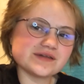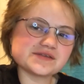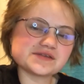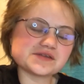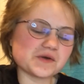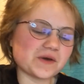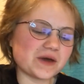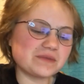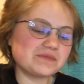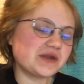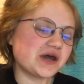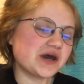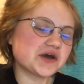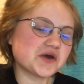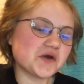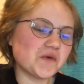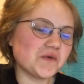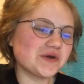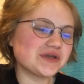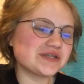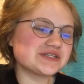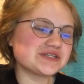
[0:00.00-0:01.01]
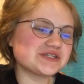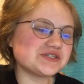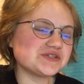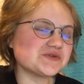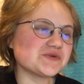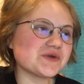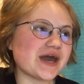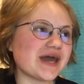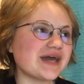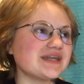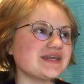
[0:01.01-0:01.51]
So I'm not going to
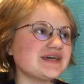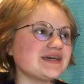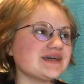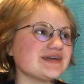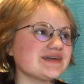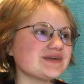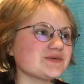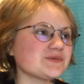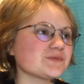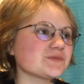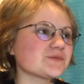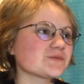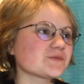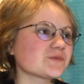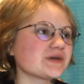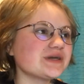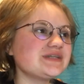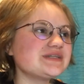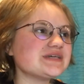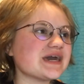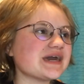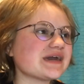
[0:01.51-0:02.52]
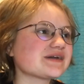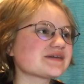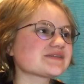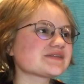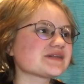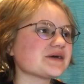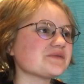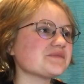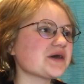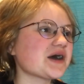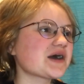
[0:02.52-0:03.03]
do any retakes.
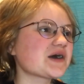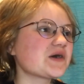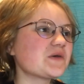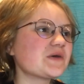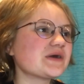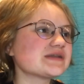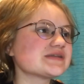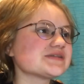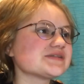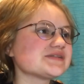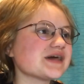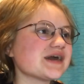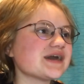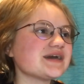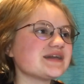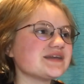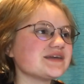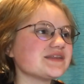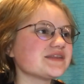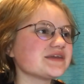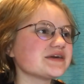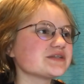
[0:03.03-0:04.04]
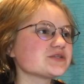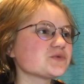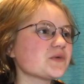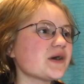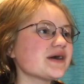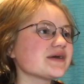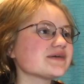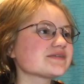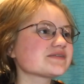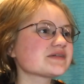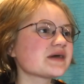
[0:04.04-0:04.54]
I'm not going to say anything
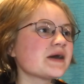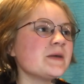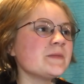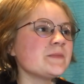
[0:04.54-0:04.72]
twice.